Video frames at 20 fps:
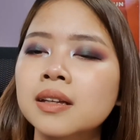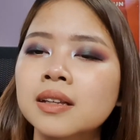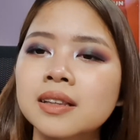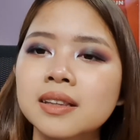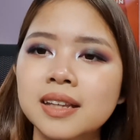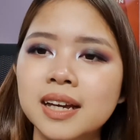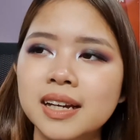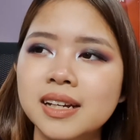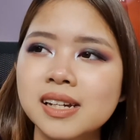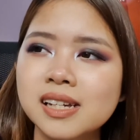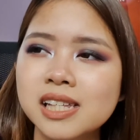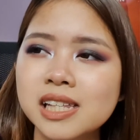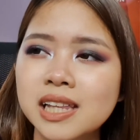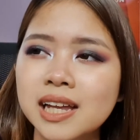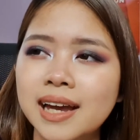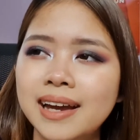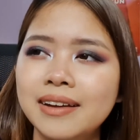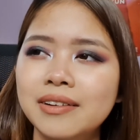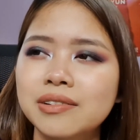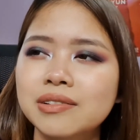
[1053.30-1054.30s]
that it's
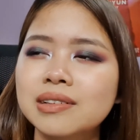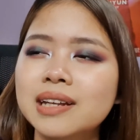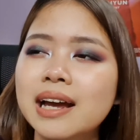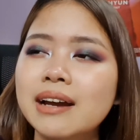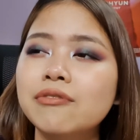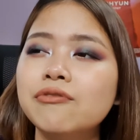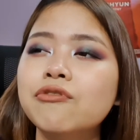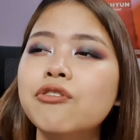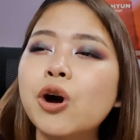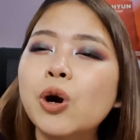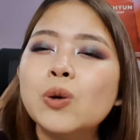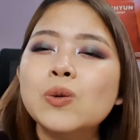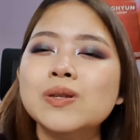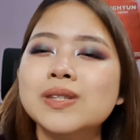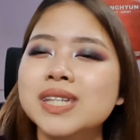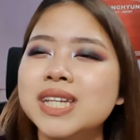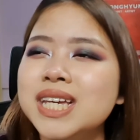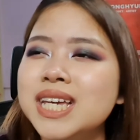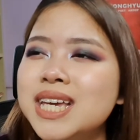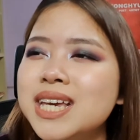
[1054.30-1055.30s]
like that
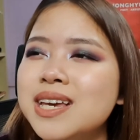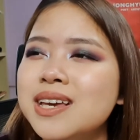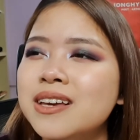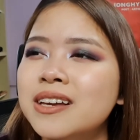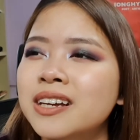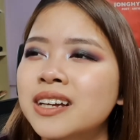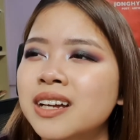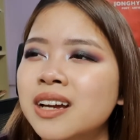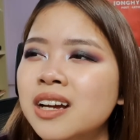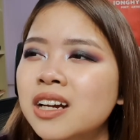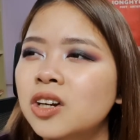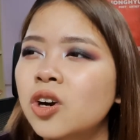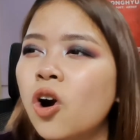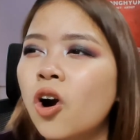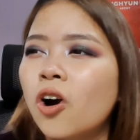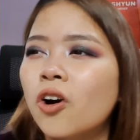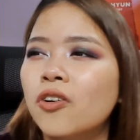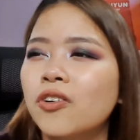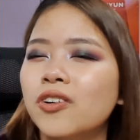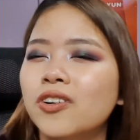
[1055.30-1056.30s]
rosy,
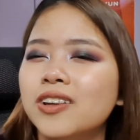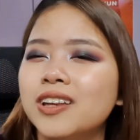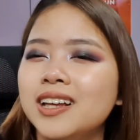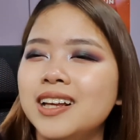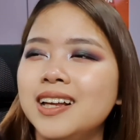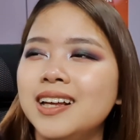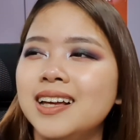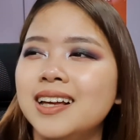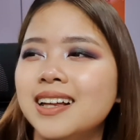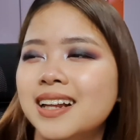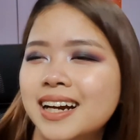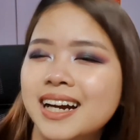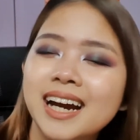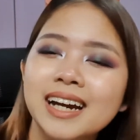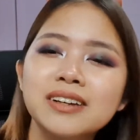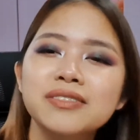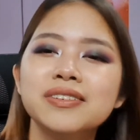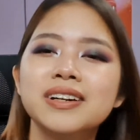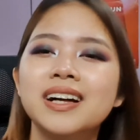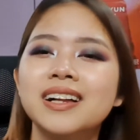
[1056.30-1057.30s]
corally, that
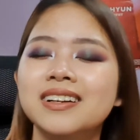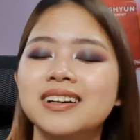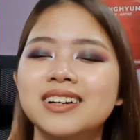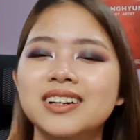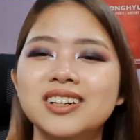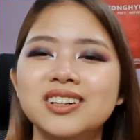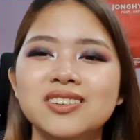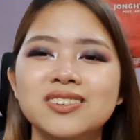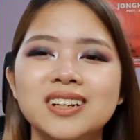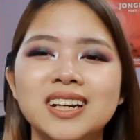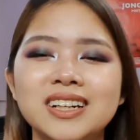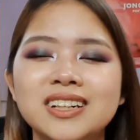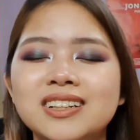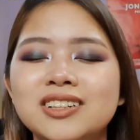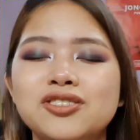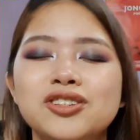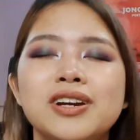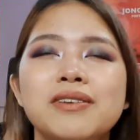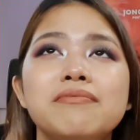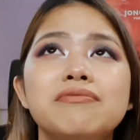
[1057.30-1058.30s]
kind of color, you know, that
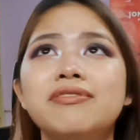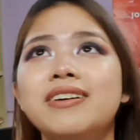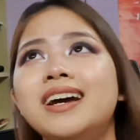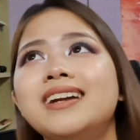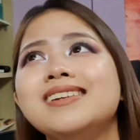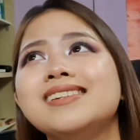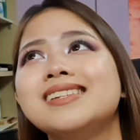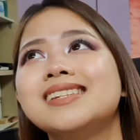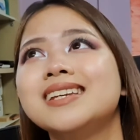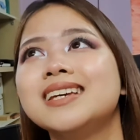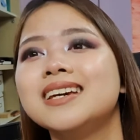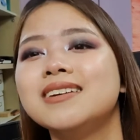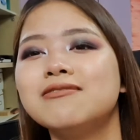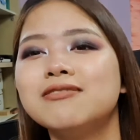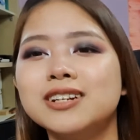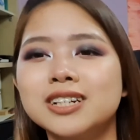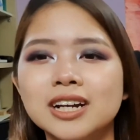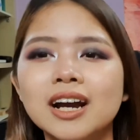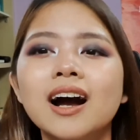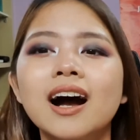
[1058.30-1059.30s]
dream fantasy
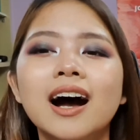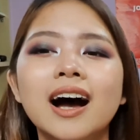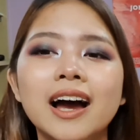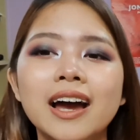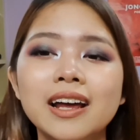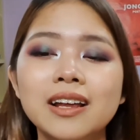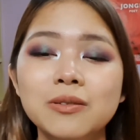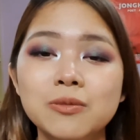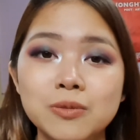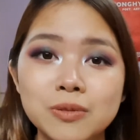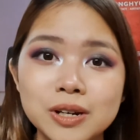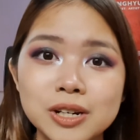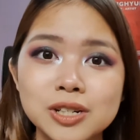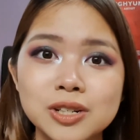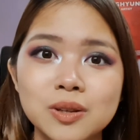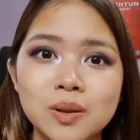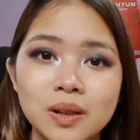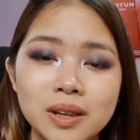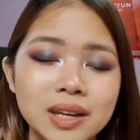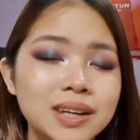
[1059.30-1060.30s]
which I wish
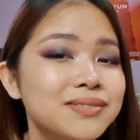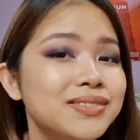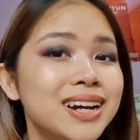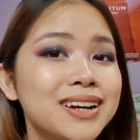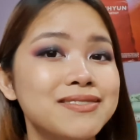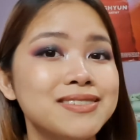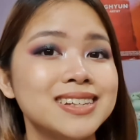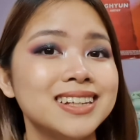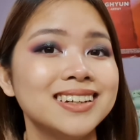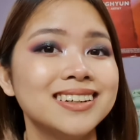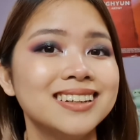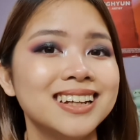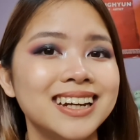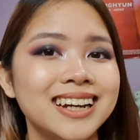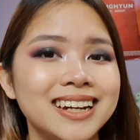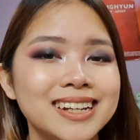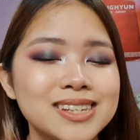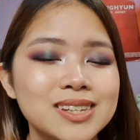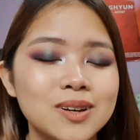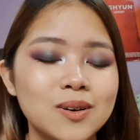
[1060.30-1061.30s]
to live every single
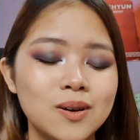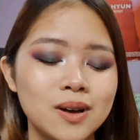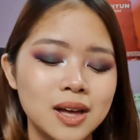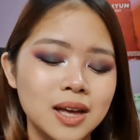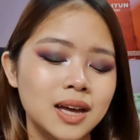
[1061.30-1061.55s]
day. So